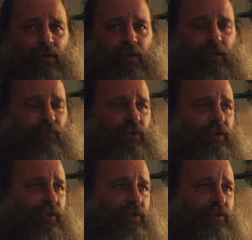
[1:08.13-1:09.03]
Every
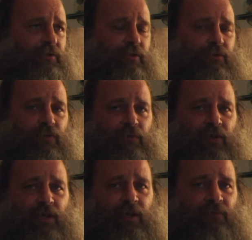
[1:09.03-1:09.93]
keystroke we
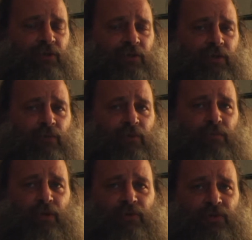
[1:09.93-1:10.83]
make, everything we
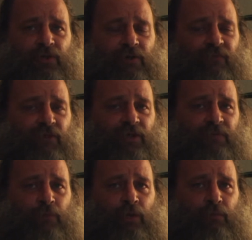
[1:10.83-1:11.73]
post on
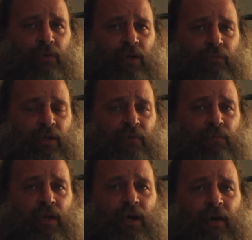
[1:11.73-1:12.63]
Facebook, blah, blah,
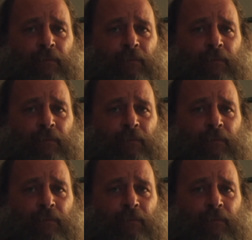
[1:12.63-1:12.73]
blah.